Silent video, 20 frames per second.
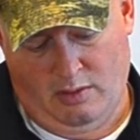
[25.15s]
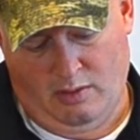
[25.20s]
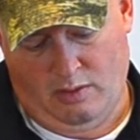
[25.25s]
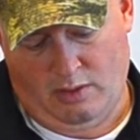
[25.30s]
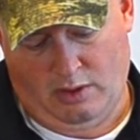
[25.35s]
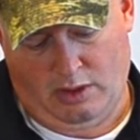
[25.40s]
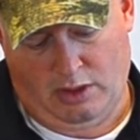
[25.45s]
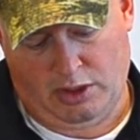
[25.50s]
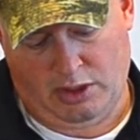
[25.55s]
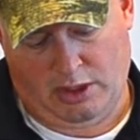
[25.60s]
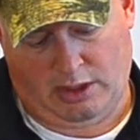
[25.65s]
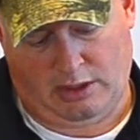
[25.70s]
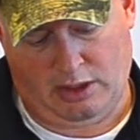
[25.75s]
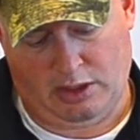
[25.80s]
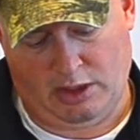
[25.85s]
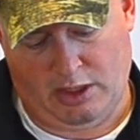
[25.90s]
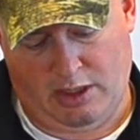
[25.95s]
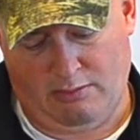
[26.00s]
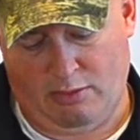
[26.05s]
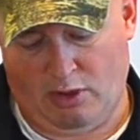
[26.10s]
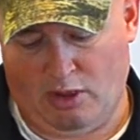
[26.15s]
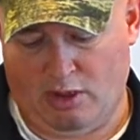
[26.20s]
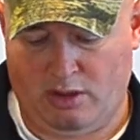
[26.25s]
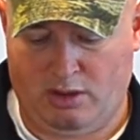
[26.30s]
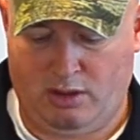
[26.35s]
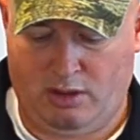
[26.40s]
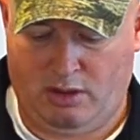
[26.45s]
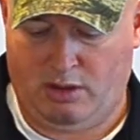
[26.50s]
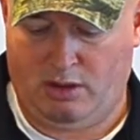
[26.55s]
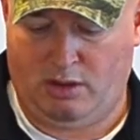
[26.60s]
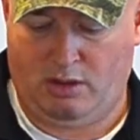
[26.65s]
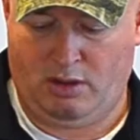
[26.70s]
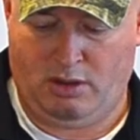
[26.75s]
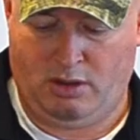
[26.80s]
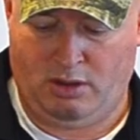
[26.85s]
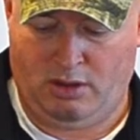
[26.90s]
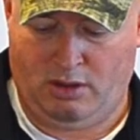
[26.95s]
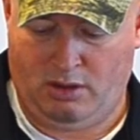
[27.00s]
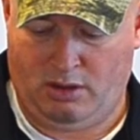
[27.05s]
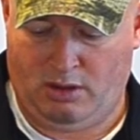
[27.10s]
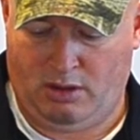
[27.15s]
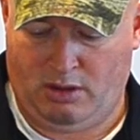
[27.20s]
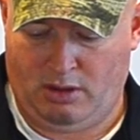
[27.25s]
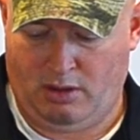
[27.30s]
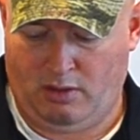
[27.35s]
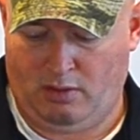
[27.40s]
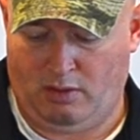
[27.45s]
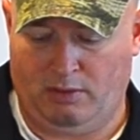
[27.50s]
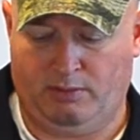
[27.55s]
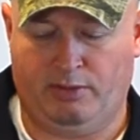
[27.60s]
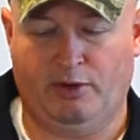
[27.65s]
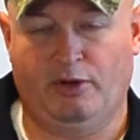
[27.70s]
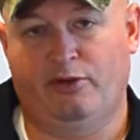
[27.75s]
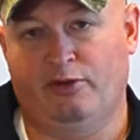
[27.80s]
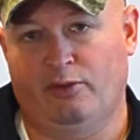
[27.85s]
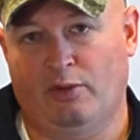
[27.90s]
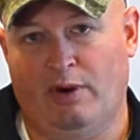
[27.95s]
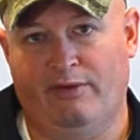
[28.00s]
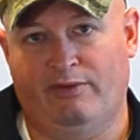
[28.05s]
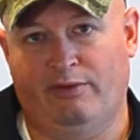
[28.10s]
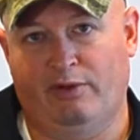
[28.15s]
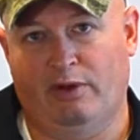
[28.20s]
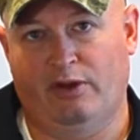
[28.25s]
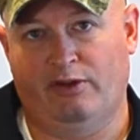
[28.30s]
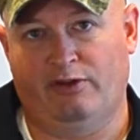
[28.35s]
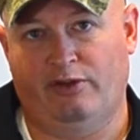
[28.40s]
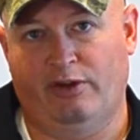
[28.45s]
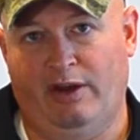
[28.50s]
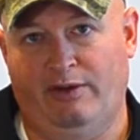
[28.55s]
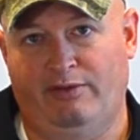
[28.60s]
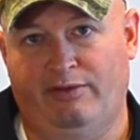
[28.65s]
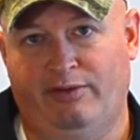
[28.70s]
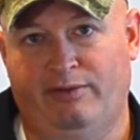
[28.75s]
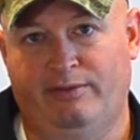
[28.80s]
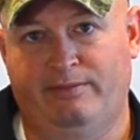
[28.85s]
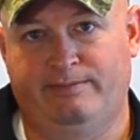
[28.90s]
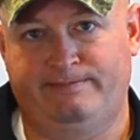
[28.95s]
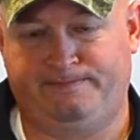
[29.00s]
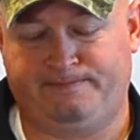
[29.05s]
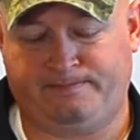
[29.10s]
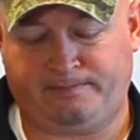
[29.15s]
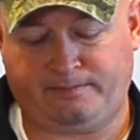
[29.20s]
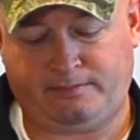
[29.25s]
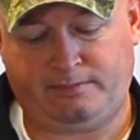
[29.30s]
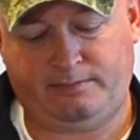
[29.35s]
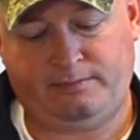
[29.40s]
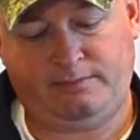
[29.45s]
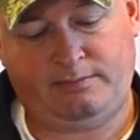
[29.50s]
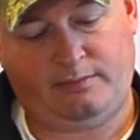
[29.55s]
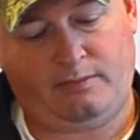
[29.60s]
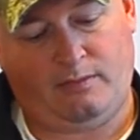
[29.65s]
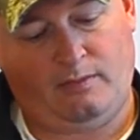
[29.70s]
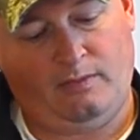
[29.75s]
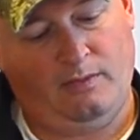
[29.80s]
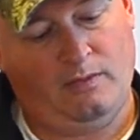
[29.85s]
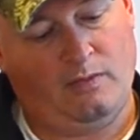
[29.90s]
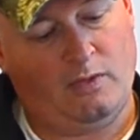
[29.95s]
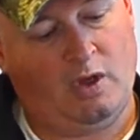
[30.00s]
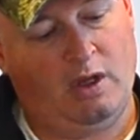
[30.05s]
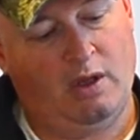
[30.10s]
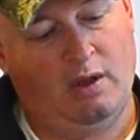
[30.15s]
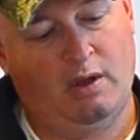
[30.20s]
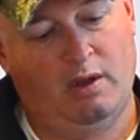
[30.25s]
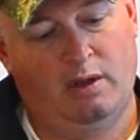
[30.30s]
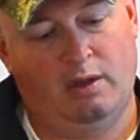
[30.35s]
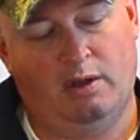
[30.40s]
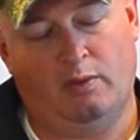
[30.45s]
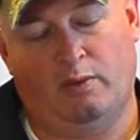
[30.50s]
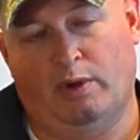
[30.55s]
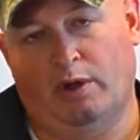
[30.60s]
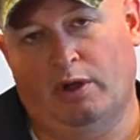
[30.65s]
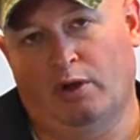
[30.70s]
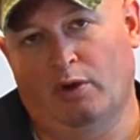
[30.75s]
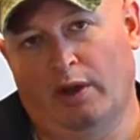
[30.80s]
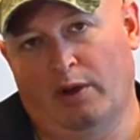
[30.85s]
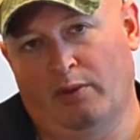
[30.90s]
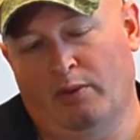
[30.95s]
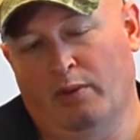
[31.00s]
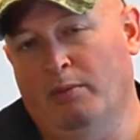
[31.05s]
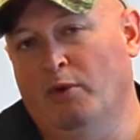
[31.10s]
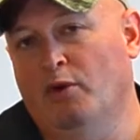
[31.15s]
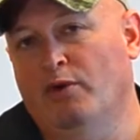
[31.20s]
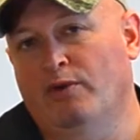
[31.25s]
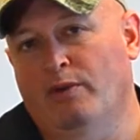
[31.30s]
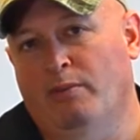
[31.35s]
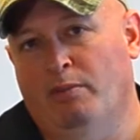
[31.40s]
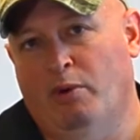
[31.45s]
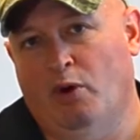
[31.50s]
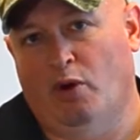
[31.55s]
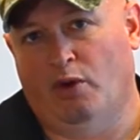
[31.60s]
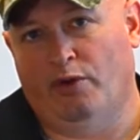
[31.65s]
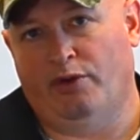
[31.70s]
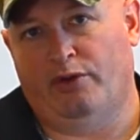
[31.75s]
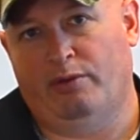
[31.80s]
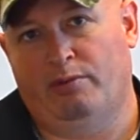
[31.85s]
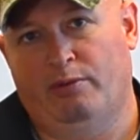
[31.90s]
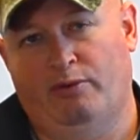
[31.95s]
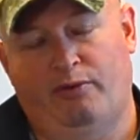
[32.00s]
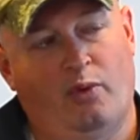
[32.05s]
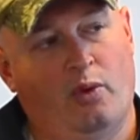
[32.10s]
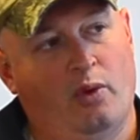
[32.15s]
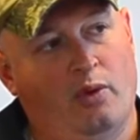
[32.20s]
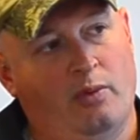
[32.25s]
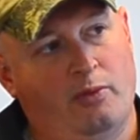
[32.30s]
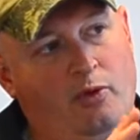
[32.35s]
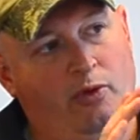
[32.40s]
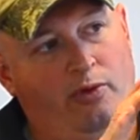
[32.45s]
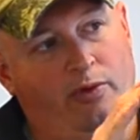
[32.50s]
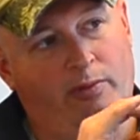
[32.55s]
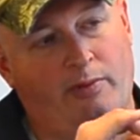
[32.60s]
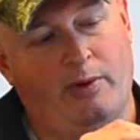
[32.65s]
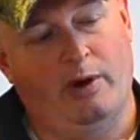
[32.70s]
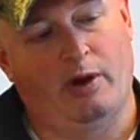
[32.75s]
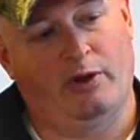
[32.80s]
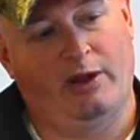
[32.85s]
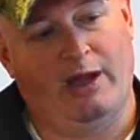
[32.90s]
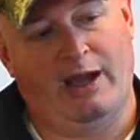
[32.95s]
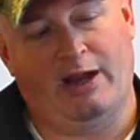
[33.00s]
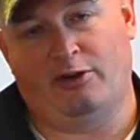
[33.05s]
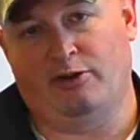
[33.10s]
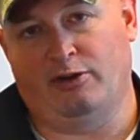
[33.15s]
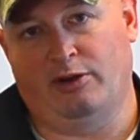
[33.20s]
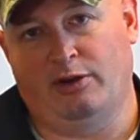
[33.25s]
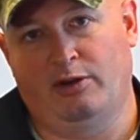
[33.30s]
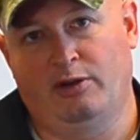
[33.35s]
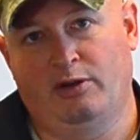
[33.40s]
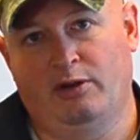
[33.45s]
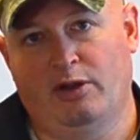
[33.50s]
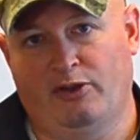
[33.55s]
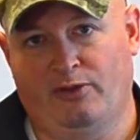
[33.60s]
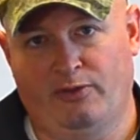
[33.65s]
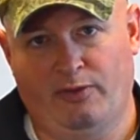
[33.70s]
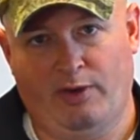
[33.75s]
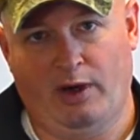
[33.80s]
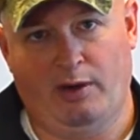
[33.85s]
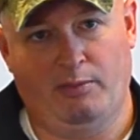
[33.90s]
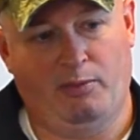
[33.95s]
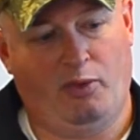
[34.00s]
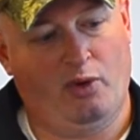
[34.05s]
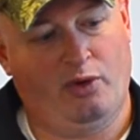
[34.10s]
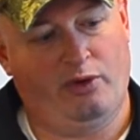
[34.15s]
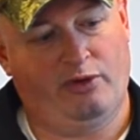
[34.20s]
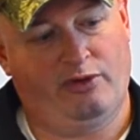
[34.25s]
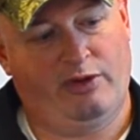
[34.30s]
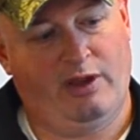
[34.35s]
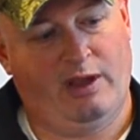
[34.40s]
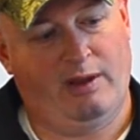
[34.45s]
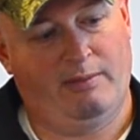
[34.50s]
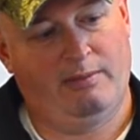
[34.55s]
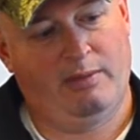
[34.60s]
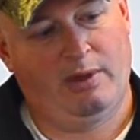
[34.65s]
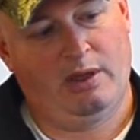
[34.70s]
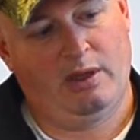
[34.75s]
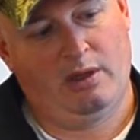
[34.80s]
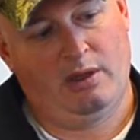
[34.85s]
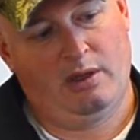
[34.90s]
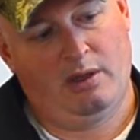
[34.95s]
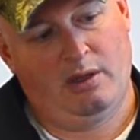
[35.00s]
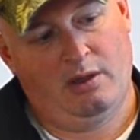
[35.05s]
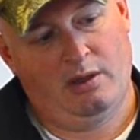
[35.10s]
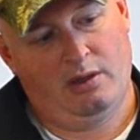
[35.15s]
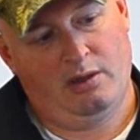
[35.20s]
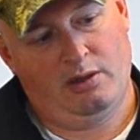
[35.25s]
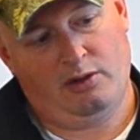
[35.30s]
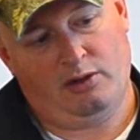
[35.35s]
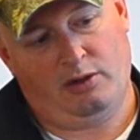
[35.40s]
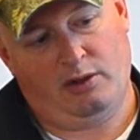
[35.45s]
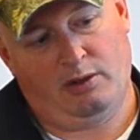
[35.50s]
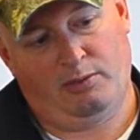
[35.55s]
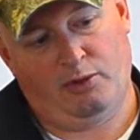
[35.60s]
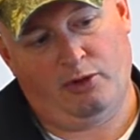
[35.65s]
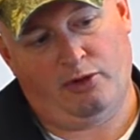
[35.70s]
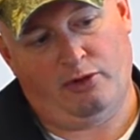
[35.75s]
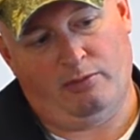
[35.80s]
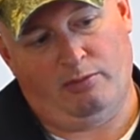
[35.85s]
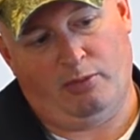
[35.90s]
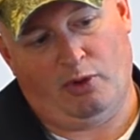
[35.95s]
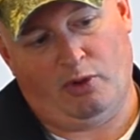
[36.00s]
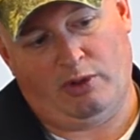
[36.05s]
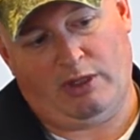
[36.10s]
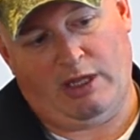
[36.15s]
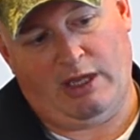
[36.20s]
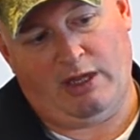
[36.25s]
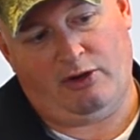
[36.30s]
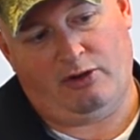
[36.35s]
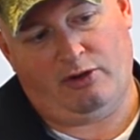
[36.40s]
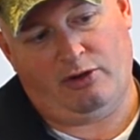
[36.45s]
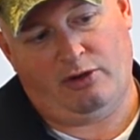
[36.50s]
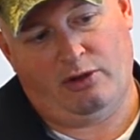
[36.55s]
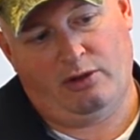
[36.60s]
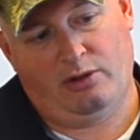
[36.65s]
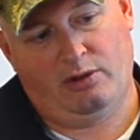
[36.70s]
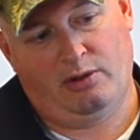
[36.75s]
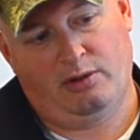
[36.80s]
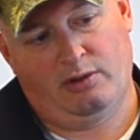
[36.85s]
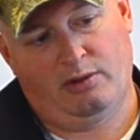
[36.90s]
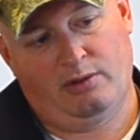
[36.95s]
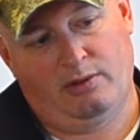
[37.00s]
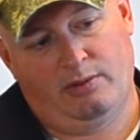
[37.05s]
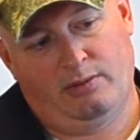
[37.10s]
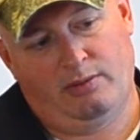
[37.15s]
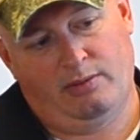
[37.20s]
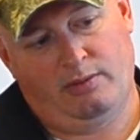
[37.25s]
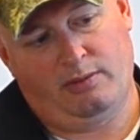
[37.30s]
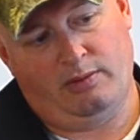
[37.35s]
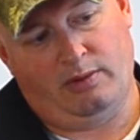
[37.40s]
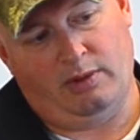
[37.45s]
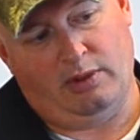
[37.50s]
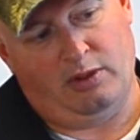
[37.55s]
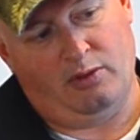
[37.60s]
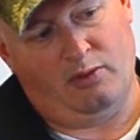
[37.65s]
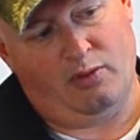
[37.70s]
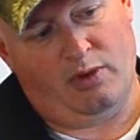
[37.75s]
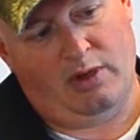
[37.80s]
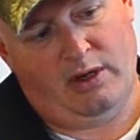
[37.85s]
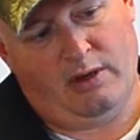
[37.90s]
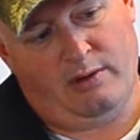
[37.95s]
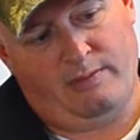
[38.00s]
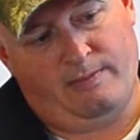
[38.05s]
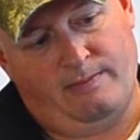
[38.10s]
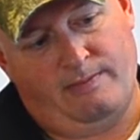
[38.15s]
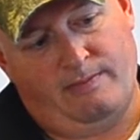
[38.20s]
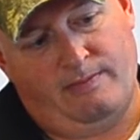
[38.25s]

we're going to check the chamber, and place the rifle on safe. And we're going to go ahead and remove the bolt before we remove the barreled action. That's a very important step. You're going to push your bolt catch in the rear.